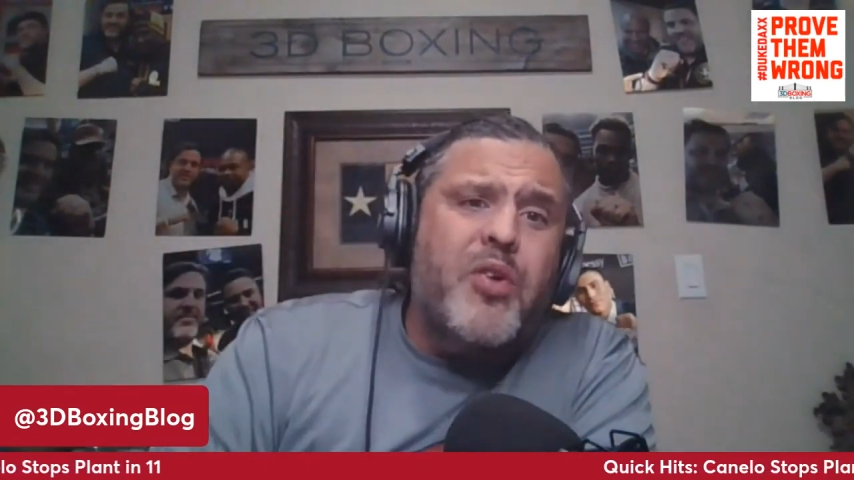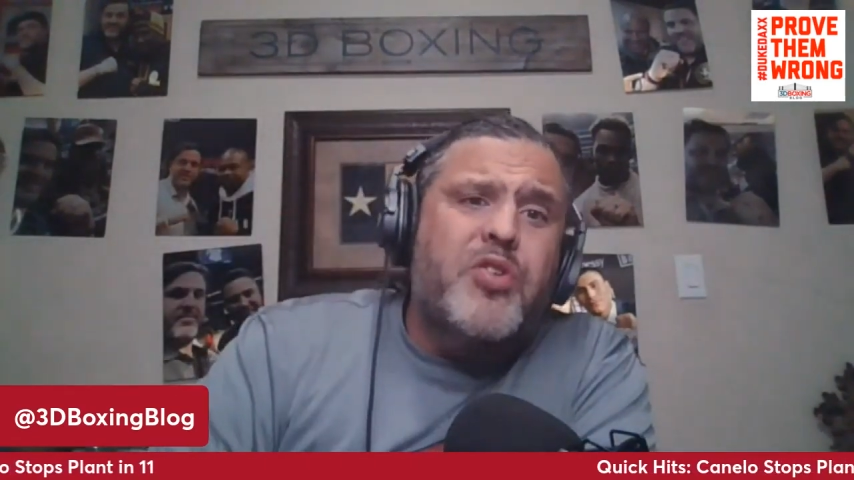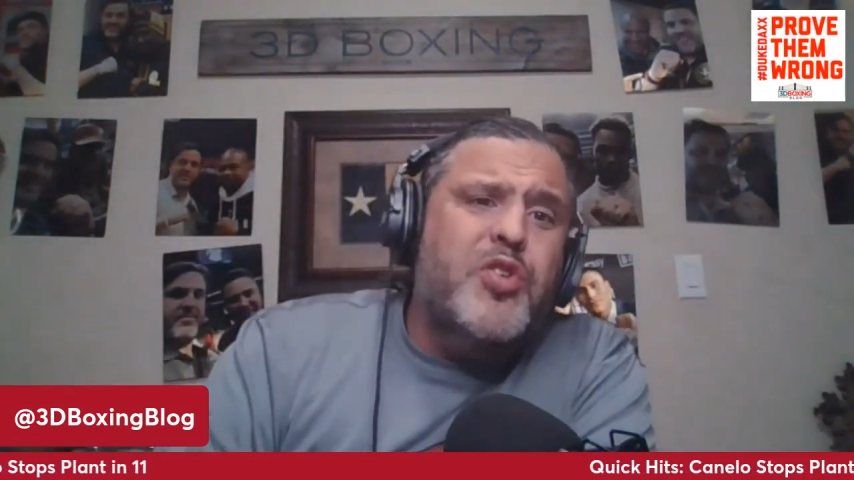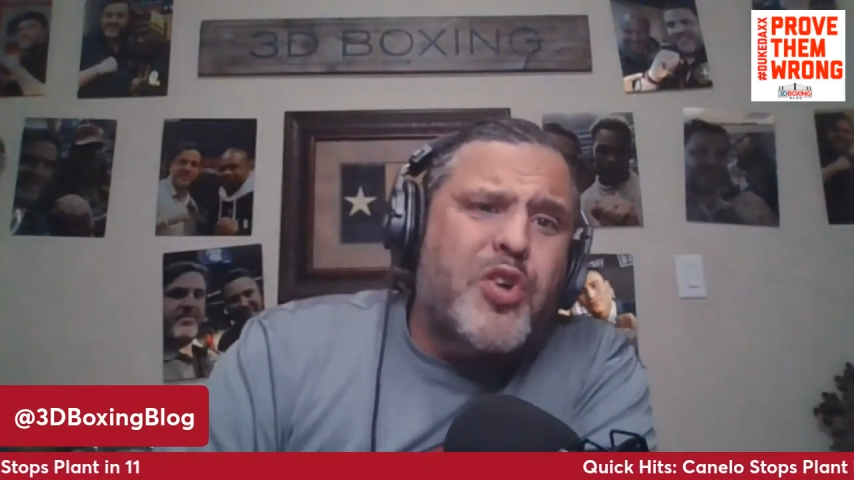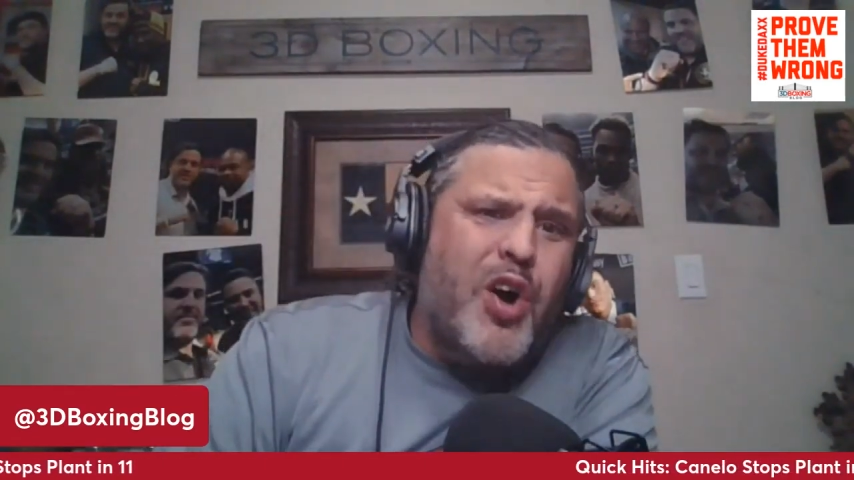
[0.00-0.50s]

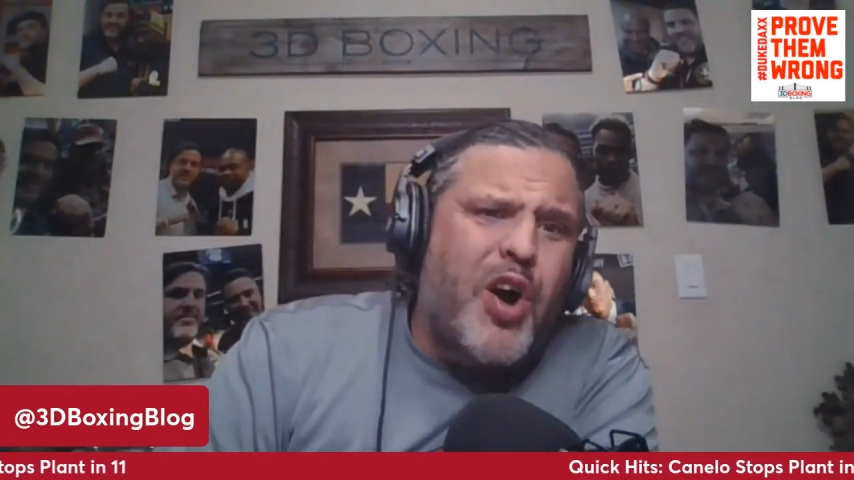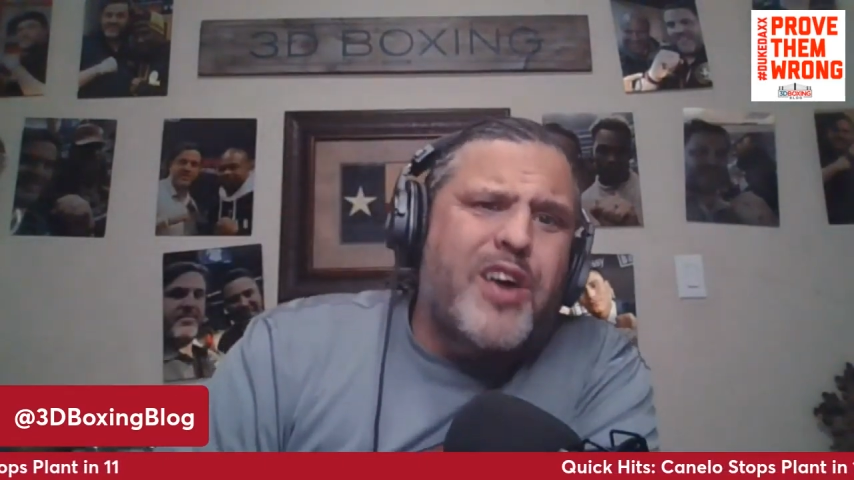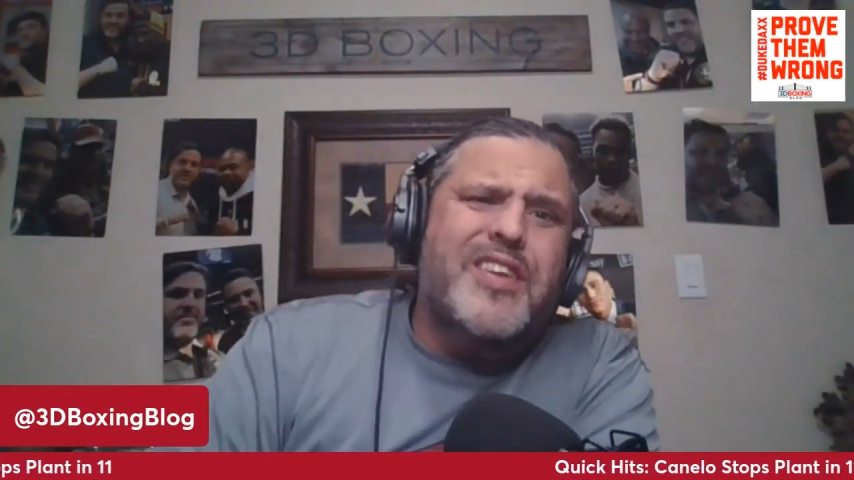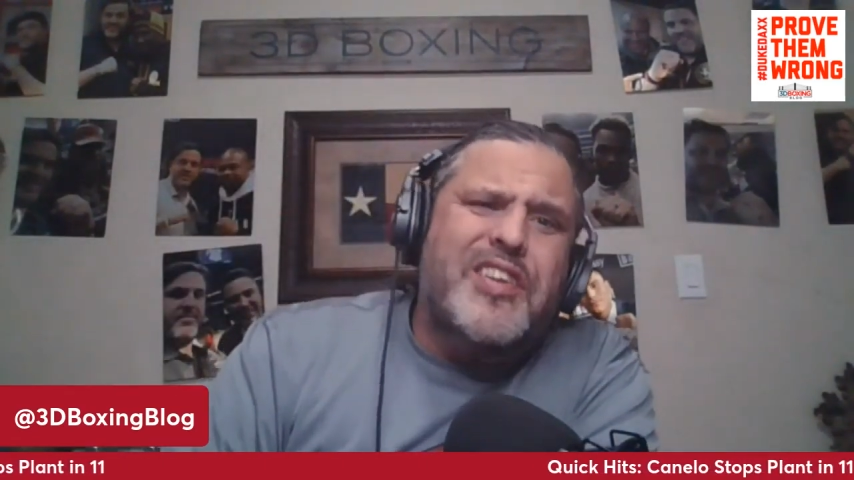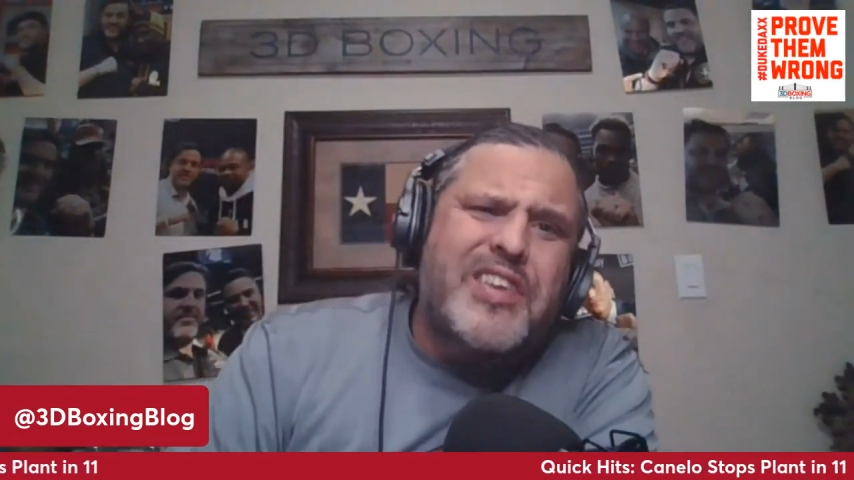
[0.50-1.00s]
Those two
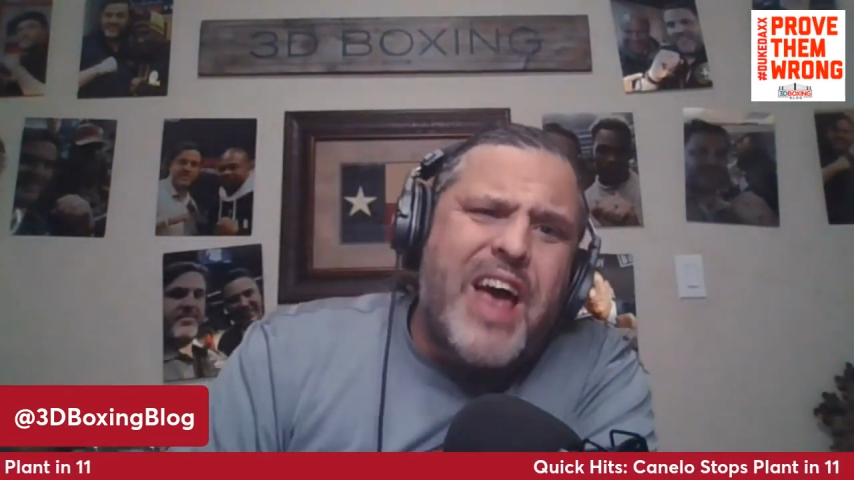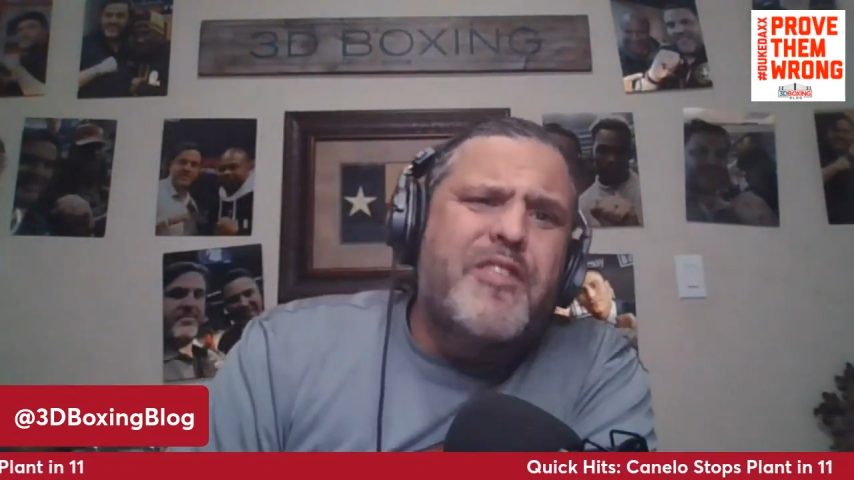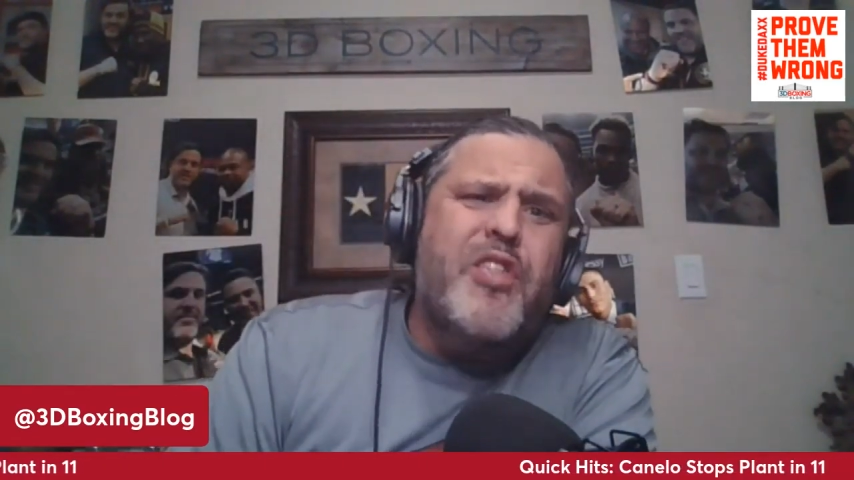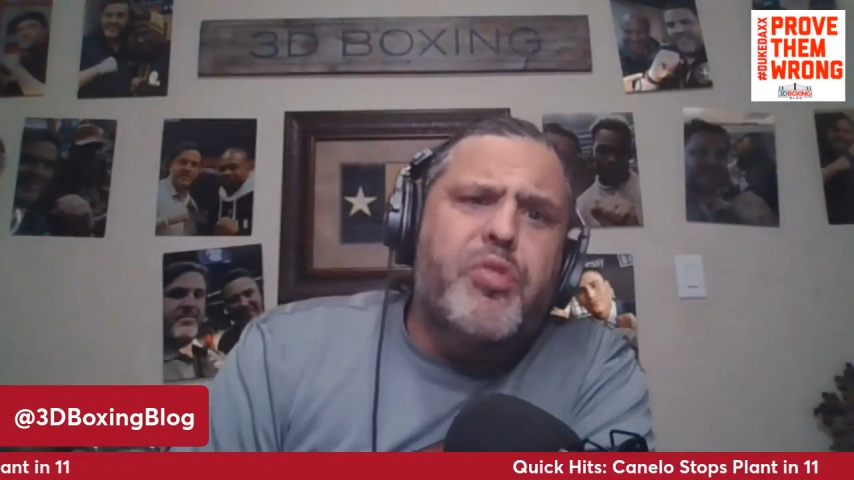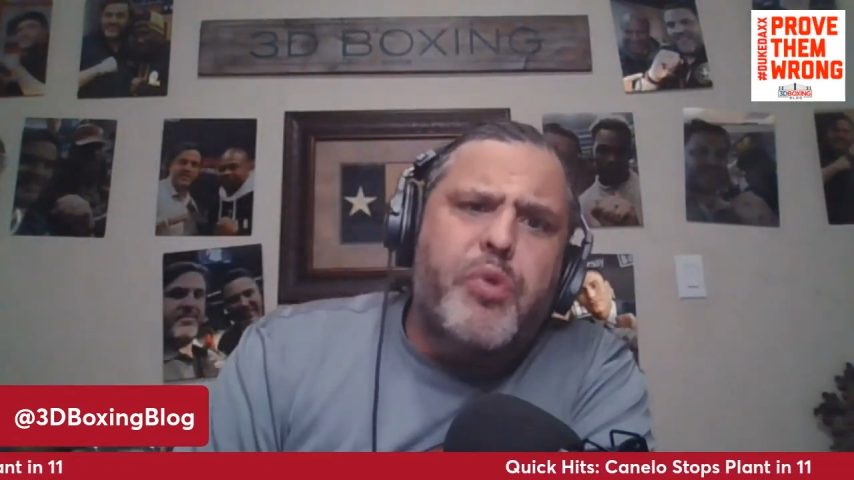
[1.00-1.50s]
cards, the
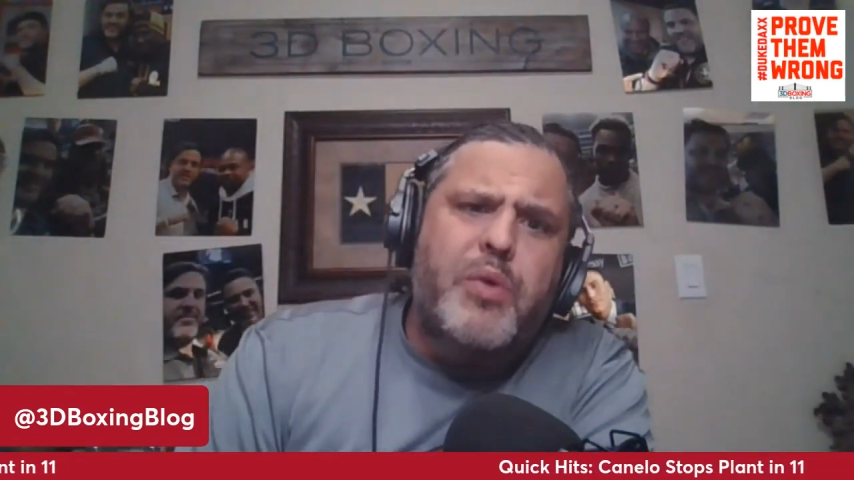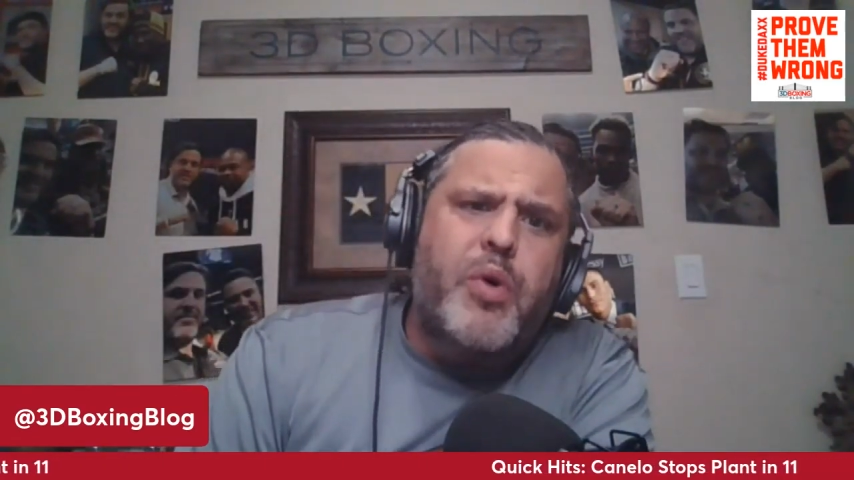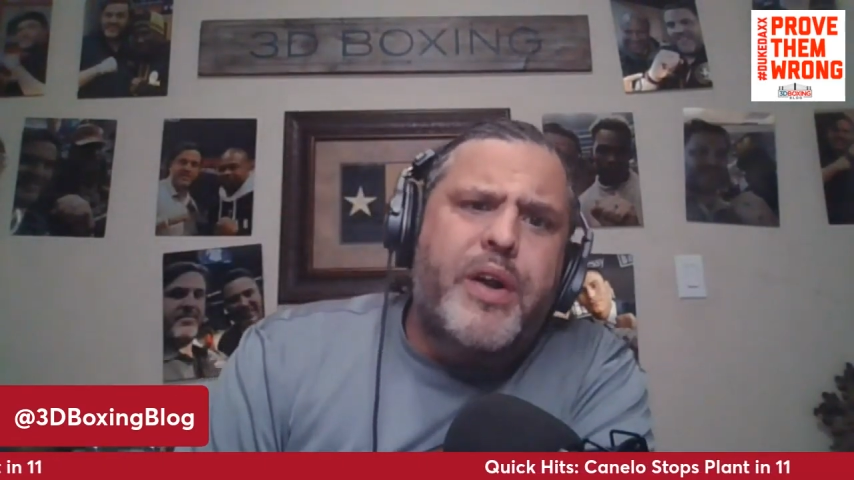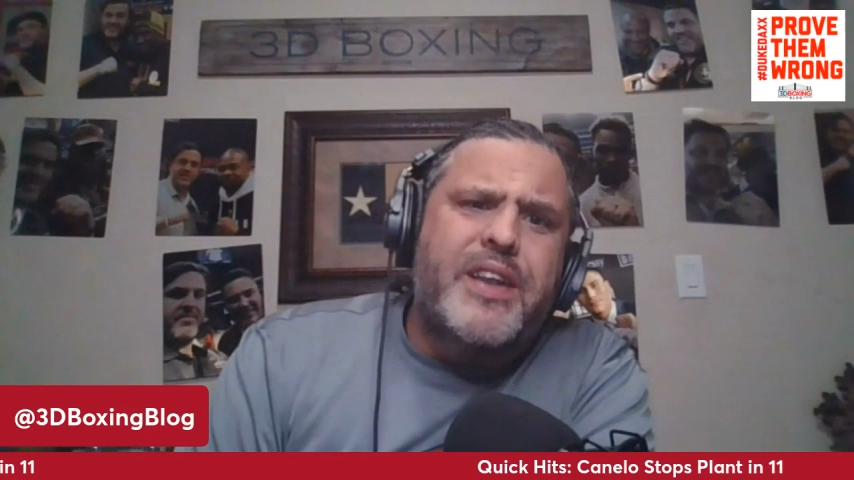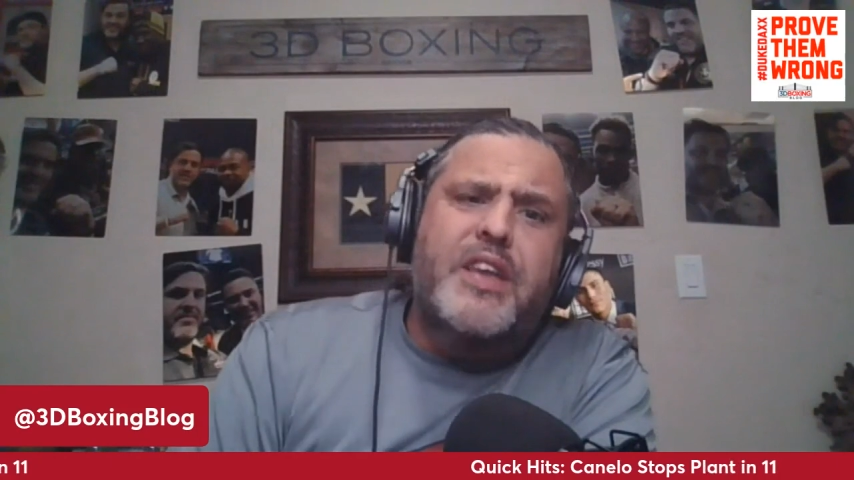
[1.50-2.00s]
seven three
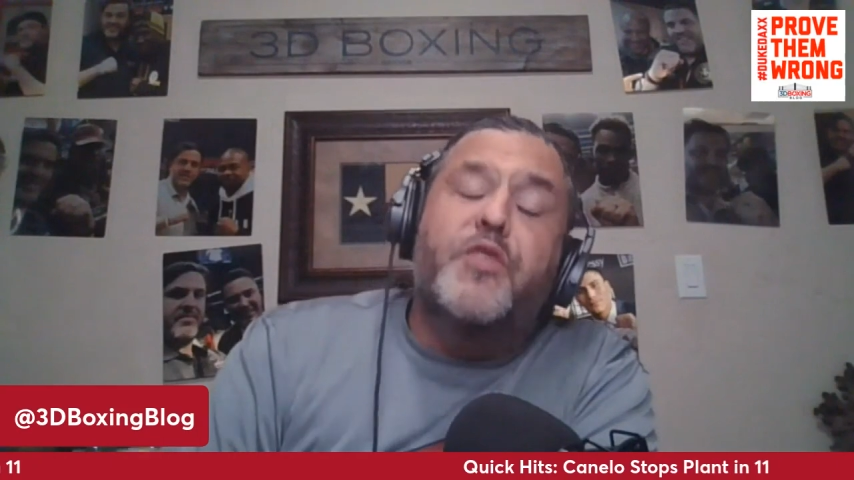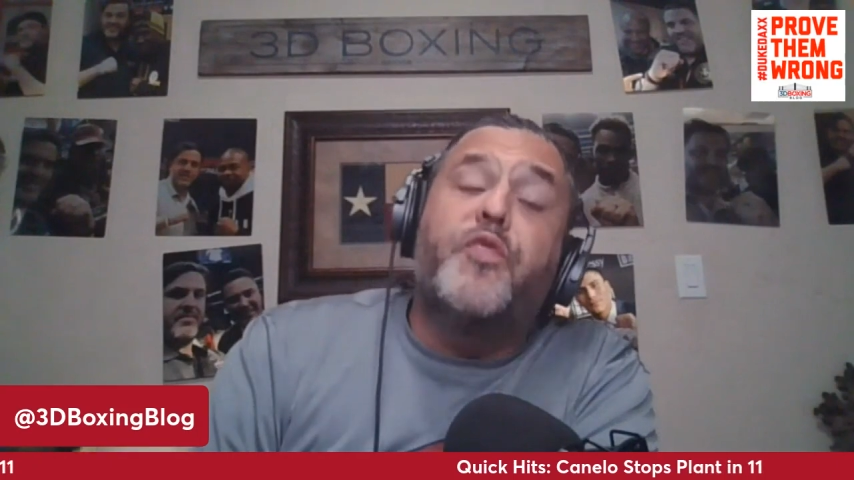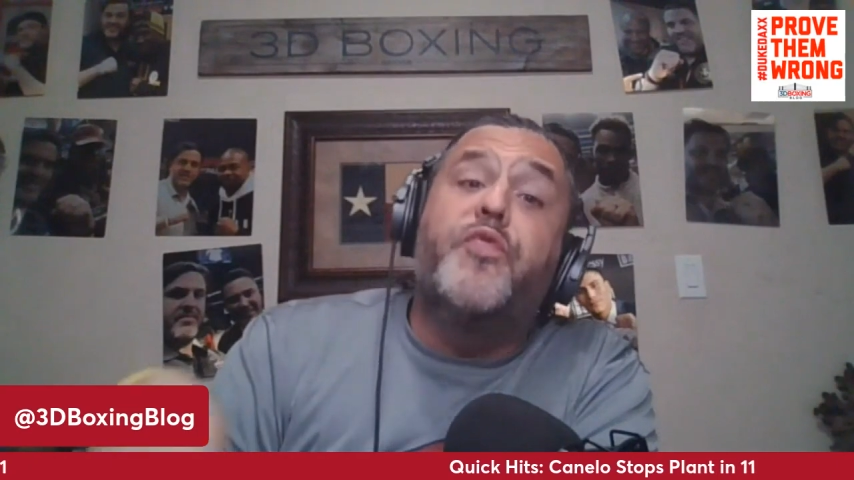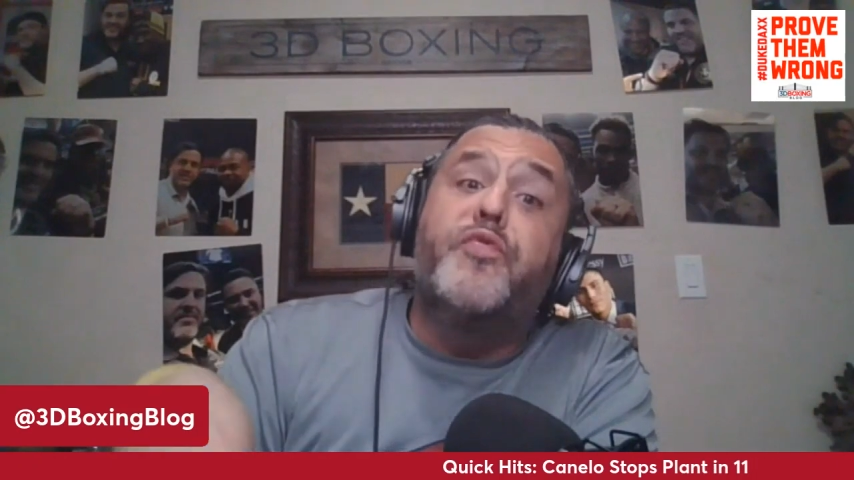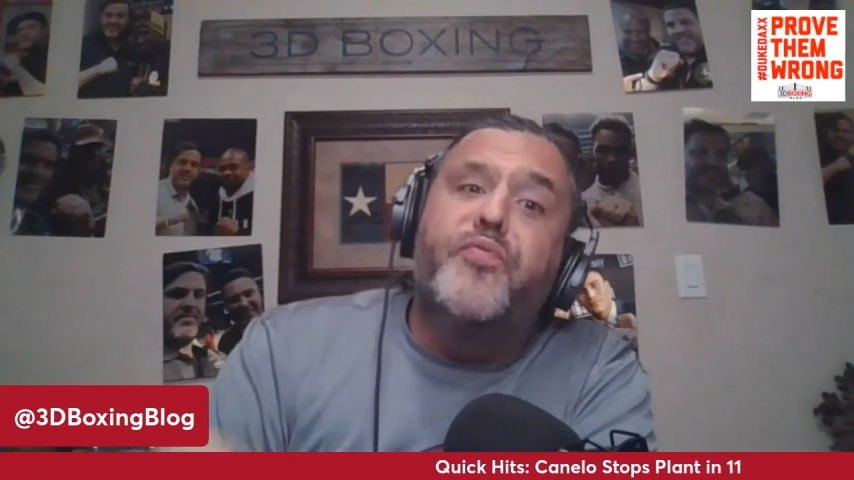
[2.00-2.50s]
one is as